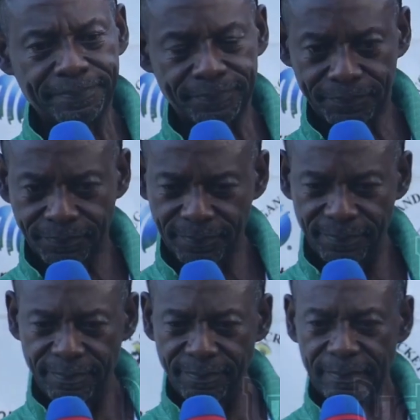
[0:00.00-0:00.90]
And
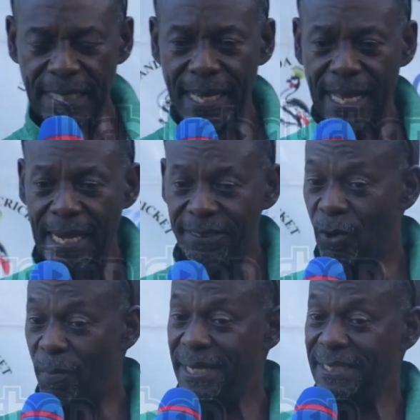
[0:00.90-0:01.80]

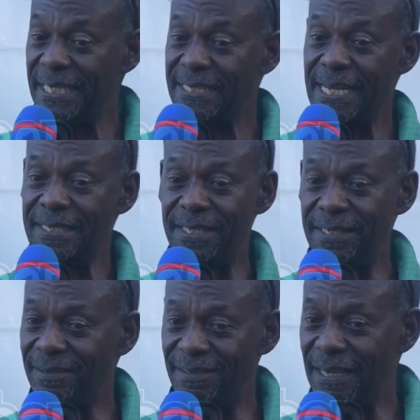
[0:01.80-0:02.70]
the commentators
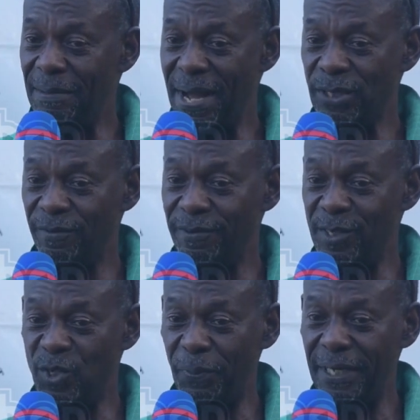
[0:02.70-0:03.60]
didn't think much of
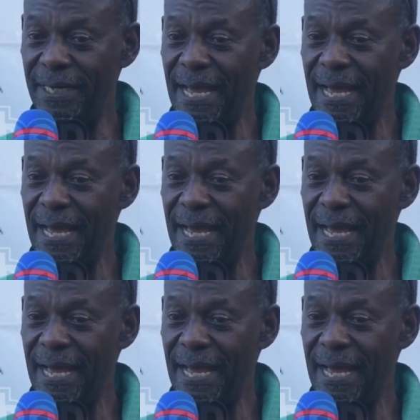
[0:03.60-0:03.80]
his speed.